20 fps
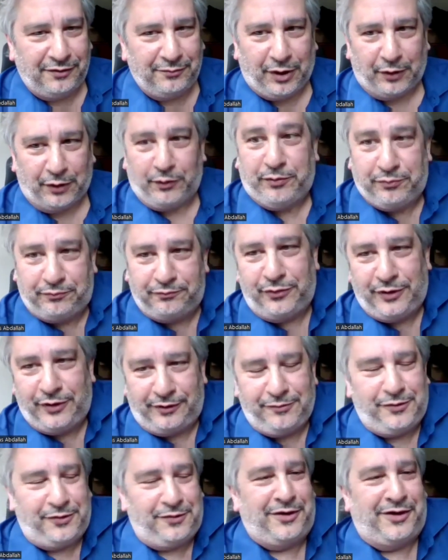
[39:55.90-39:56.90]
but we
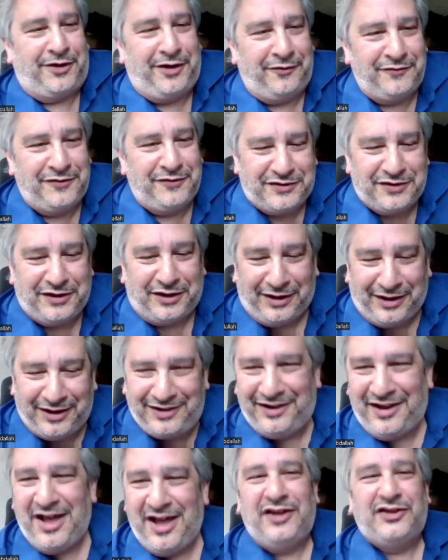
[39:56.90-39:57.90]
work here in the city.
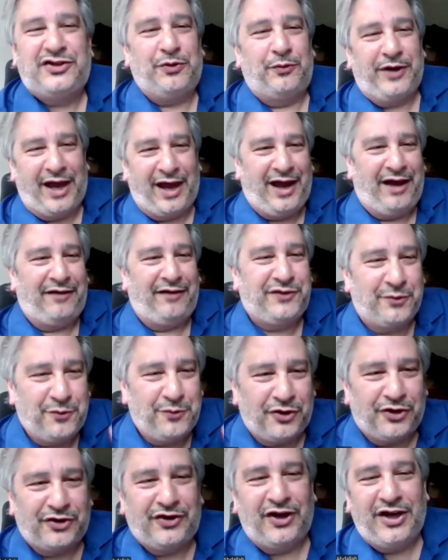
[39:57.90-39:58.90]
So we have to
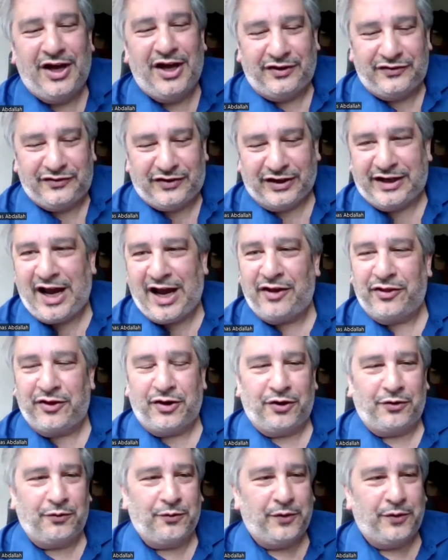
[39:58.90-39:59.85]
work together